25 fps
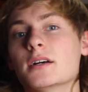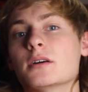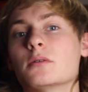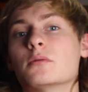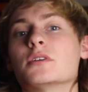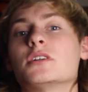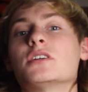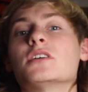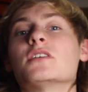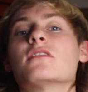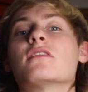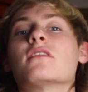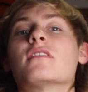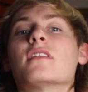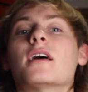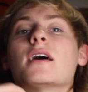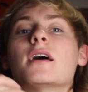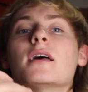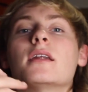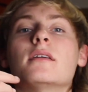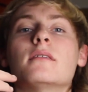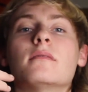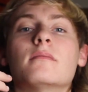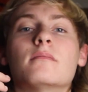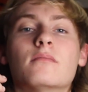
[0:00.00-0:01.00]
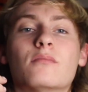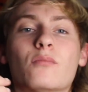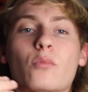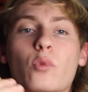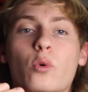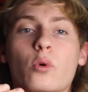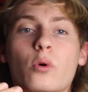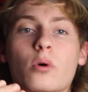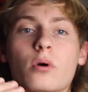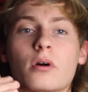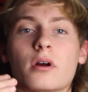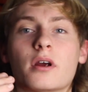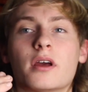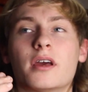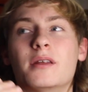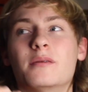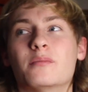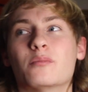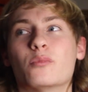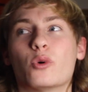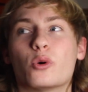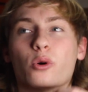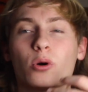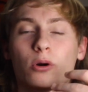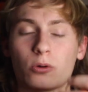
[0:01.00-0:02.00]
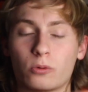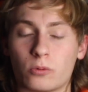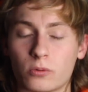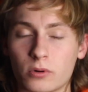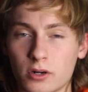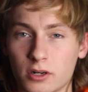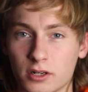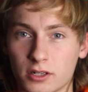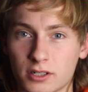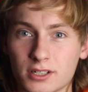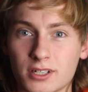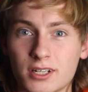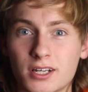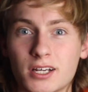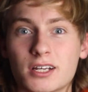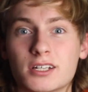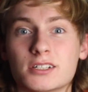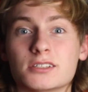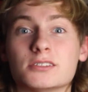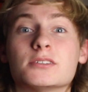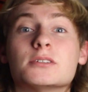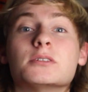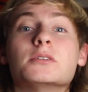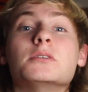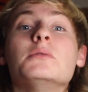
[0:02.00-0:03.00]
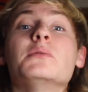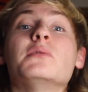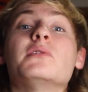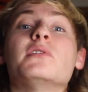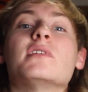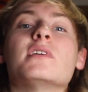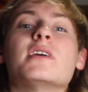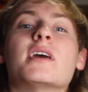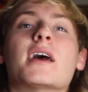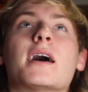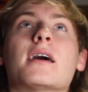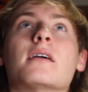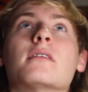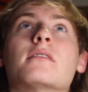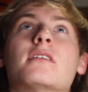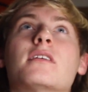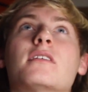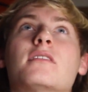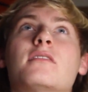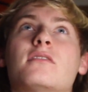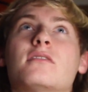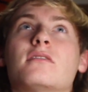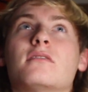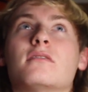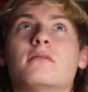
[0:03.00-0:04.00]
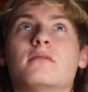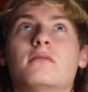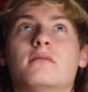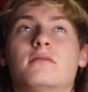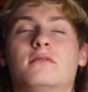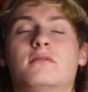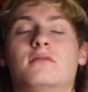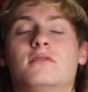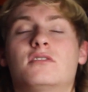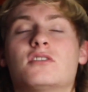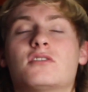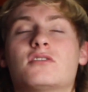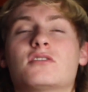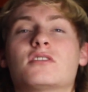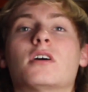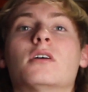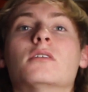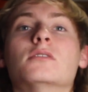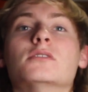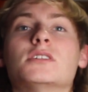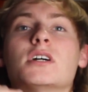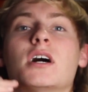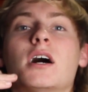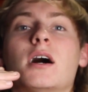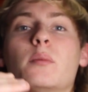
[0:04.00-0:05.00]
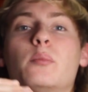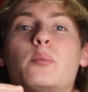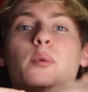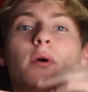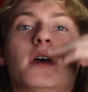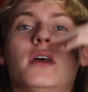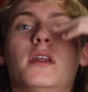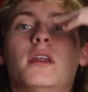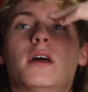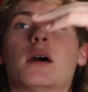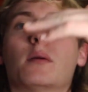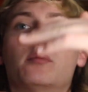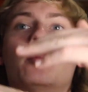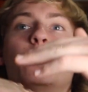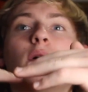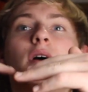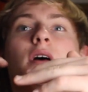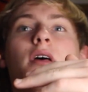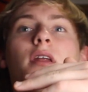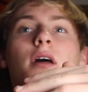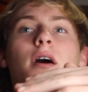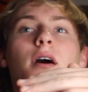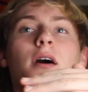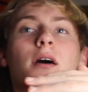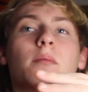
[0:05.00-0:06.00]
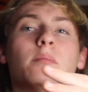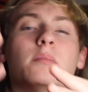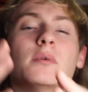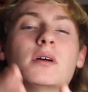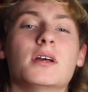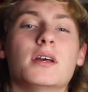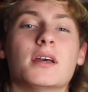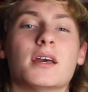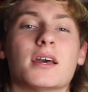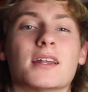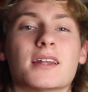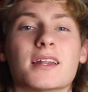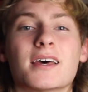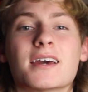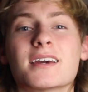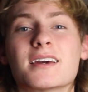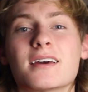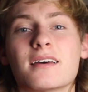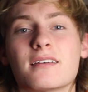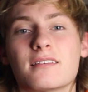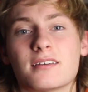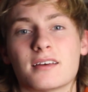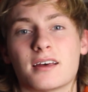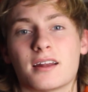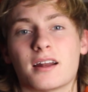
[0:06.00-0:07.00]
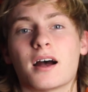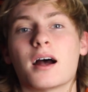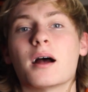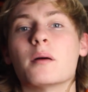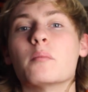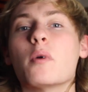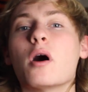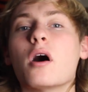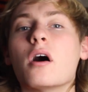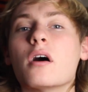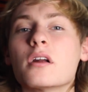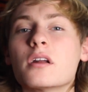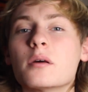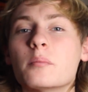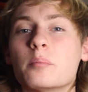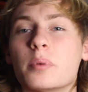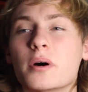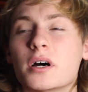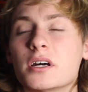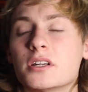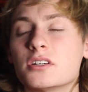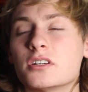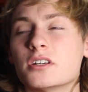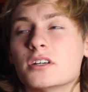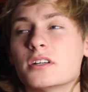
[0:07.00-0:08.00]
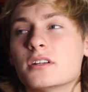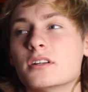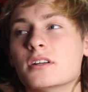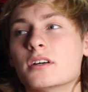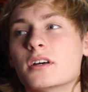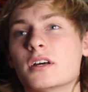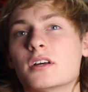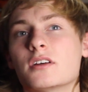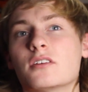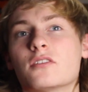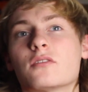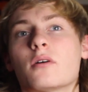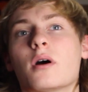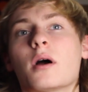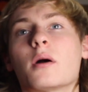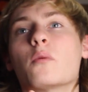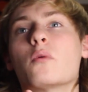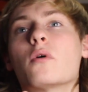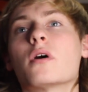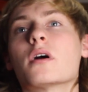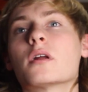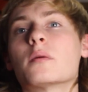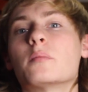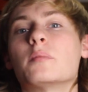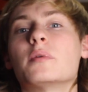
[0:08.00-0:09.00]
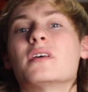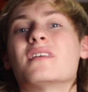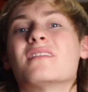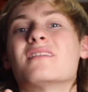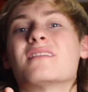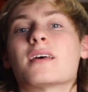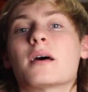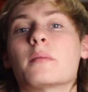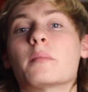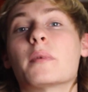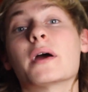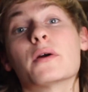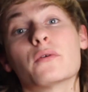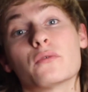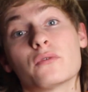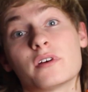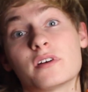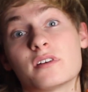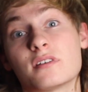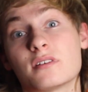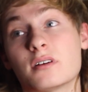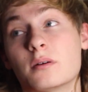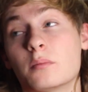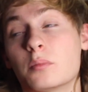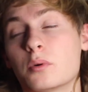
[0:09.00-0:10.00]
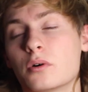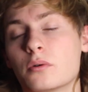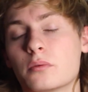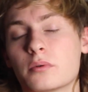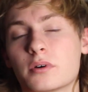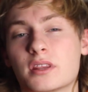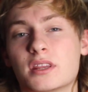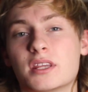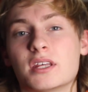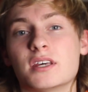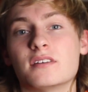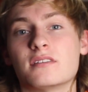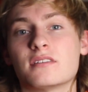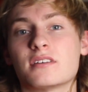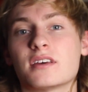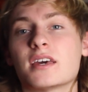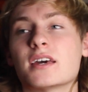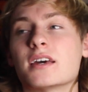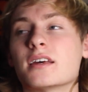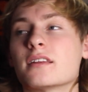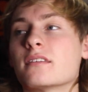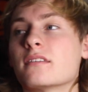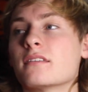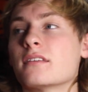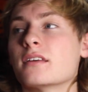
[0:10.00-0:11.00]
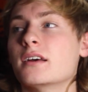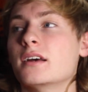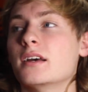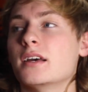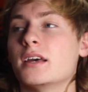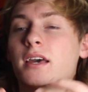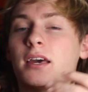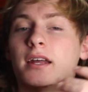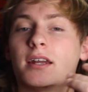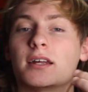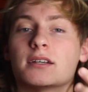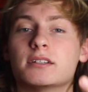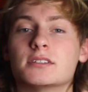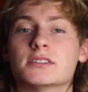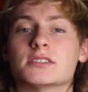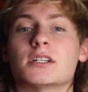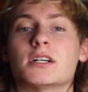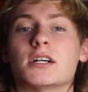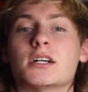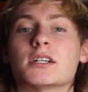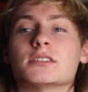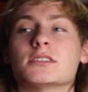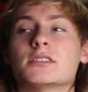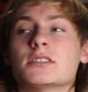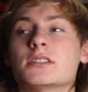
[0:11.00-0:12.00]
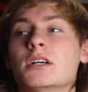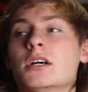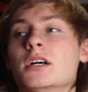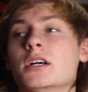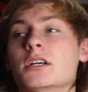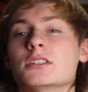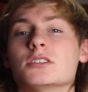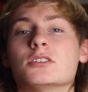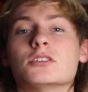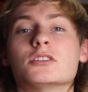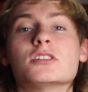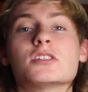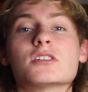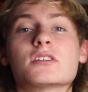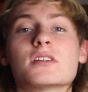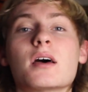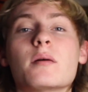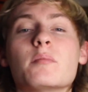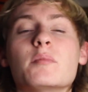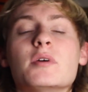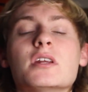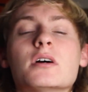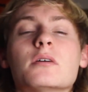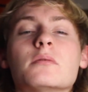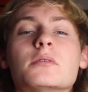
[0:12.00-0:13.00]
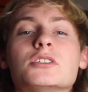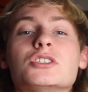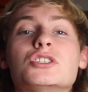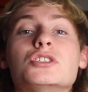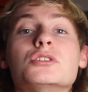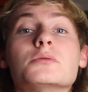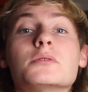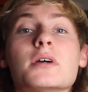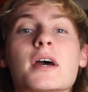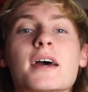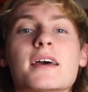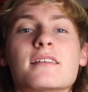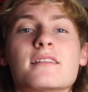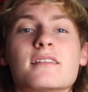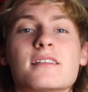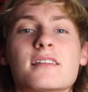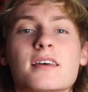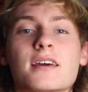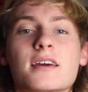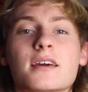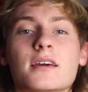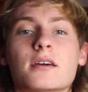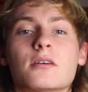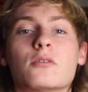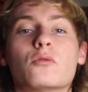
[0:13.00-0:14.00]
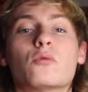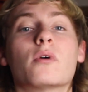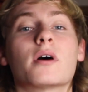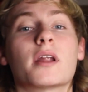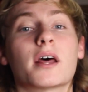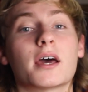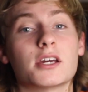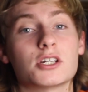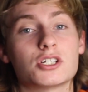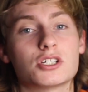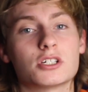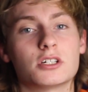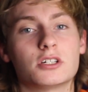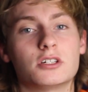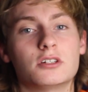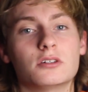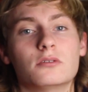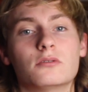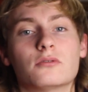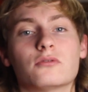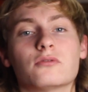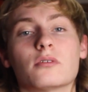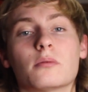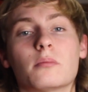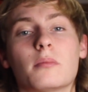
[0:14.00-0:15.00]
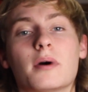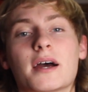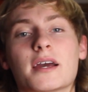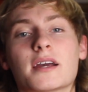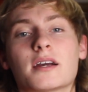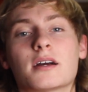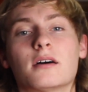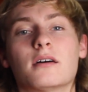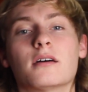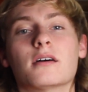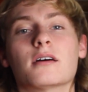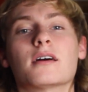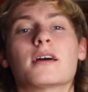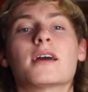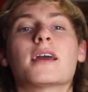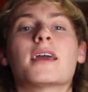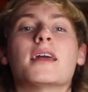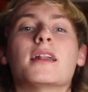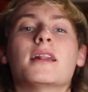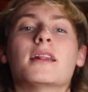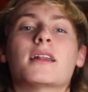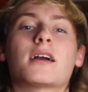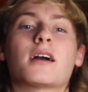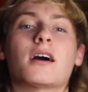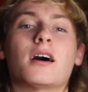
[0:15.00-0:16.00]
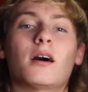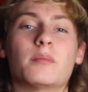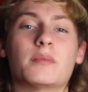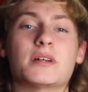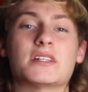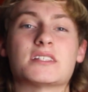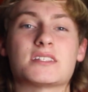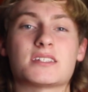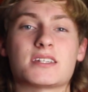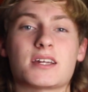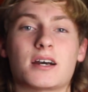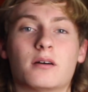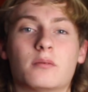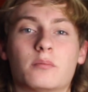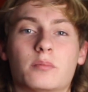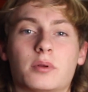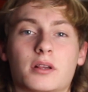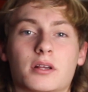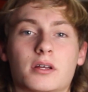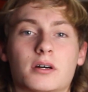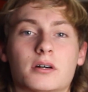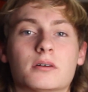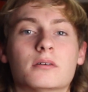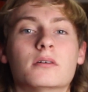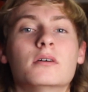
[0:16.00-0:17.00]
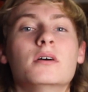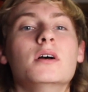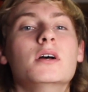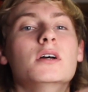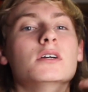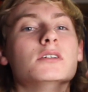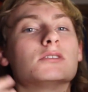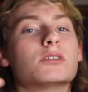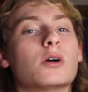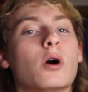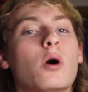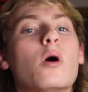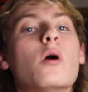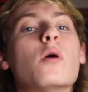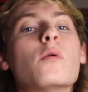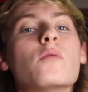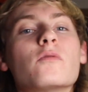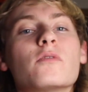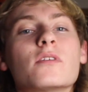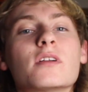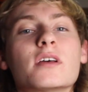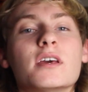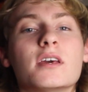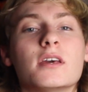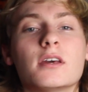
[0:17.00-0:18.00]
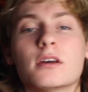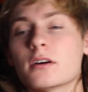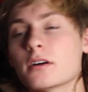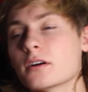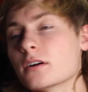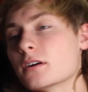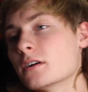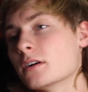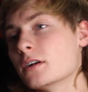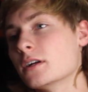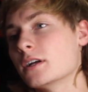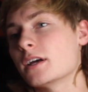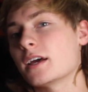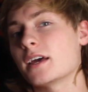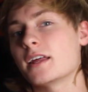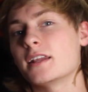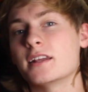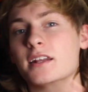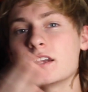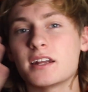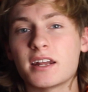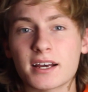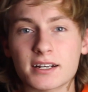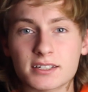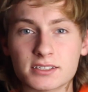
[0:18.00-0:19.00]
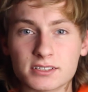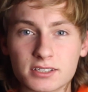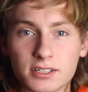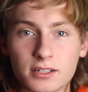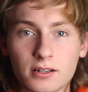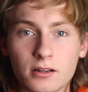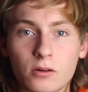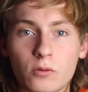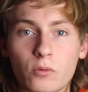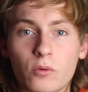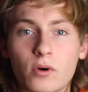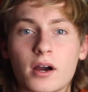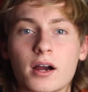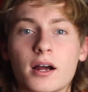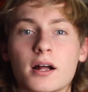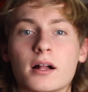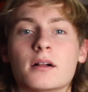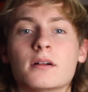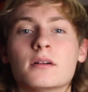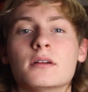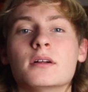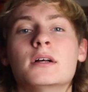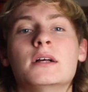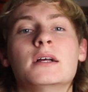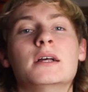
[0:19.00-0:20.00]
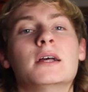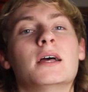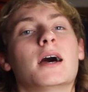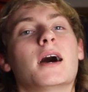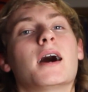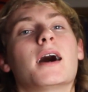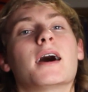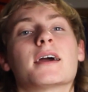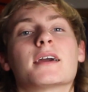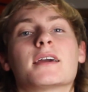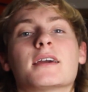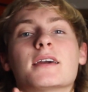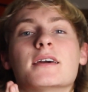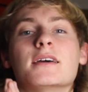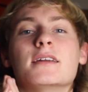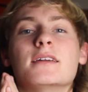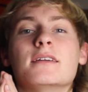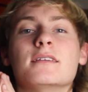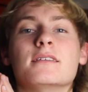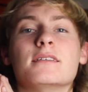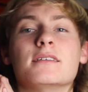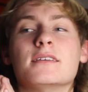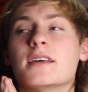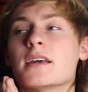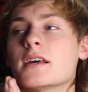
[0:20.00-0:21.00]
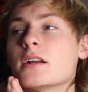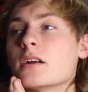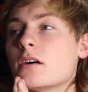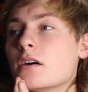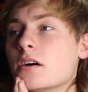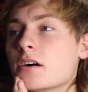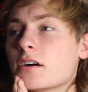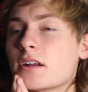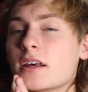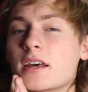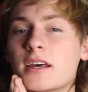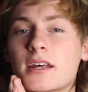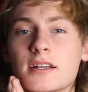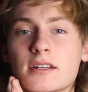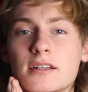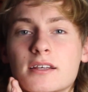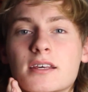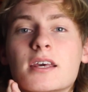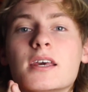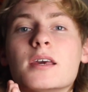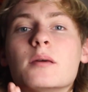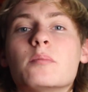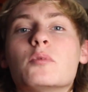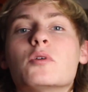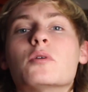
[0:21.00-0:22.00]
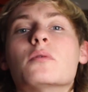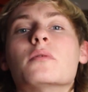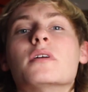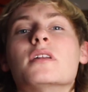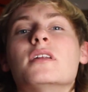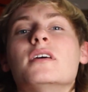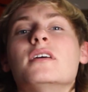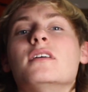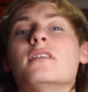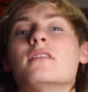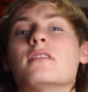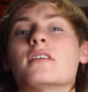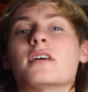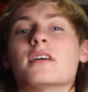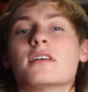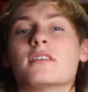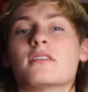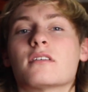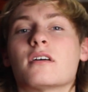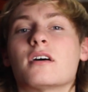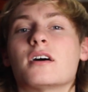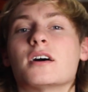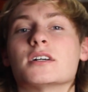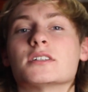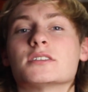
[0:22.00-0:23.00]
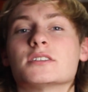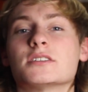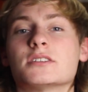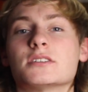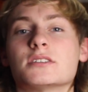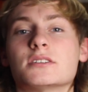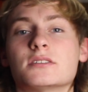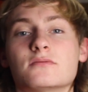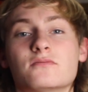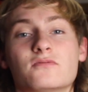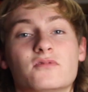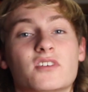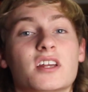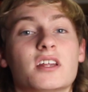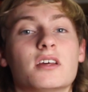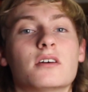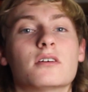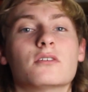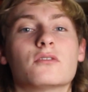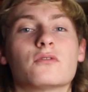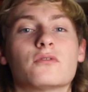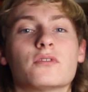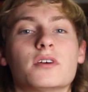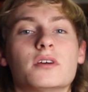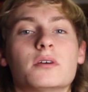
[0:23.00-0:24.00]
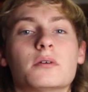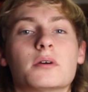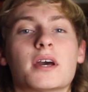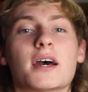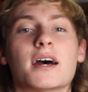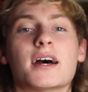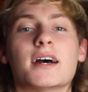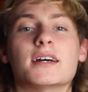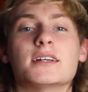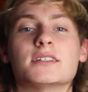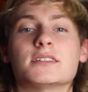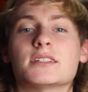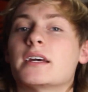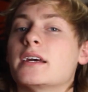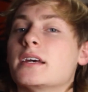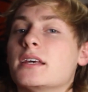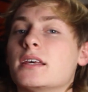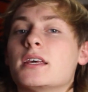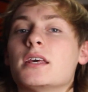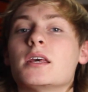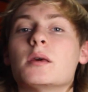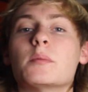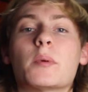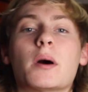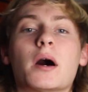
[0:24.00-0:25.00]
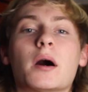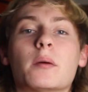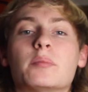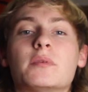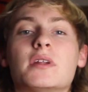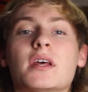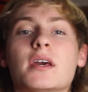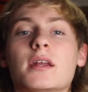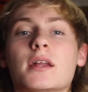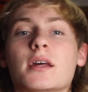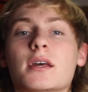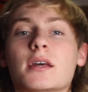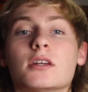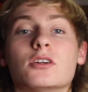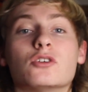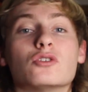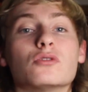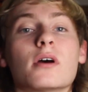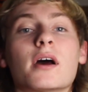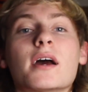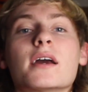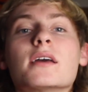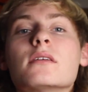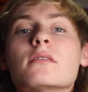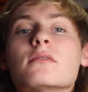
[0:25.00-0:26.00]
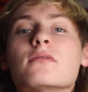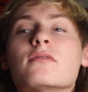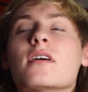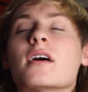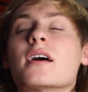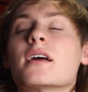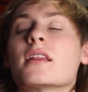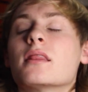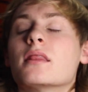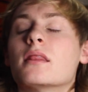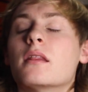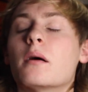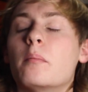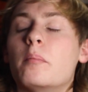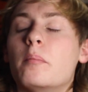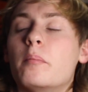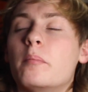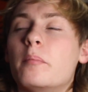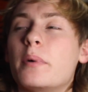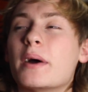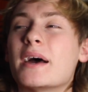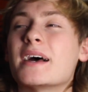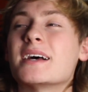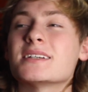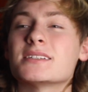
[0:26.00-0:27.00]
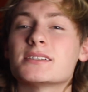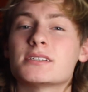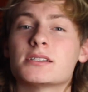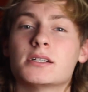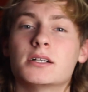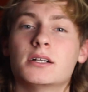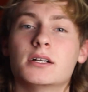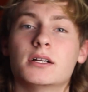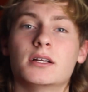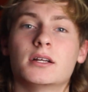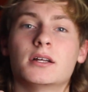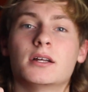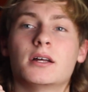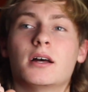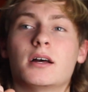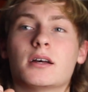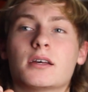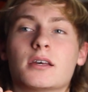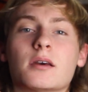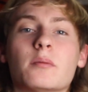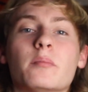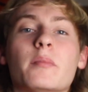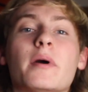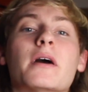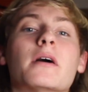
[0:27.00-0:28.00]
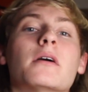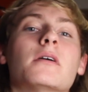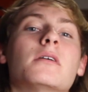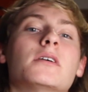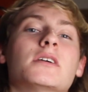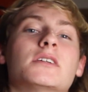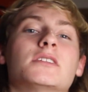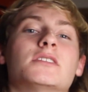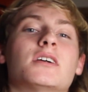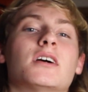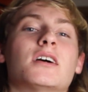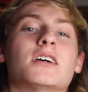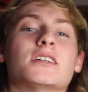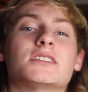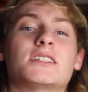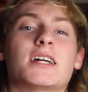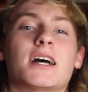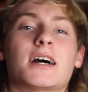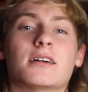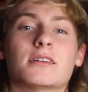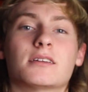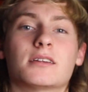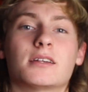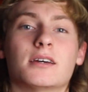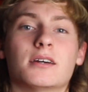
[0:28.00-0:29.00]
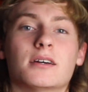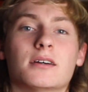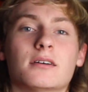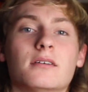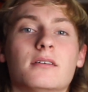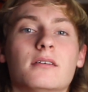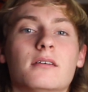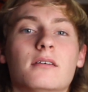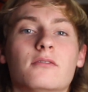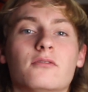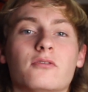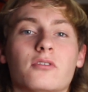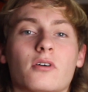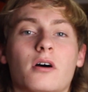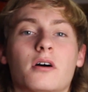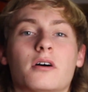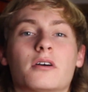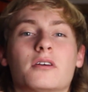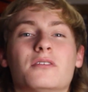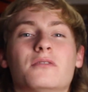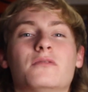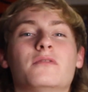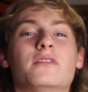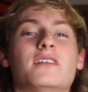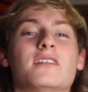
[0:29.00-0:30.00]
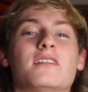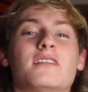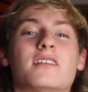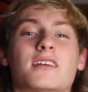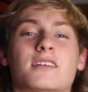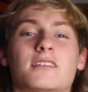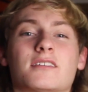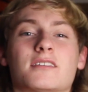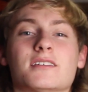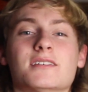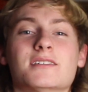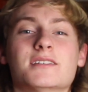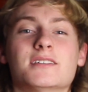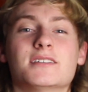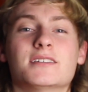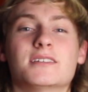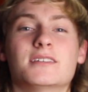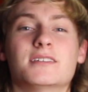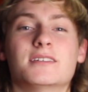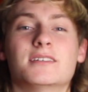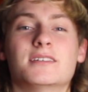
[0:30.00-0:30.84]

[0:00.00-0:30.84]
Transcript: which is then more and more work. So you see how this just goes up and up and up. And like I said, I'm on a budget, so I want to be semi-reasonable with these kits and exhausts. So just let me know what you guys think, what I should do for my car in the comments down below. So hopefully here in the next little while, I can get on and keep doing these exhaust videos for you guys and keep updating and trying to find the best Camaro exhaust out there for all you V6ers.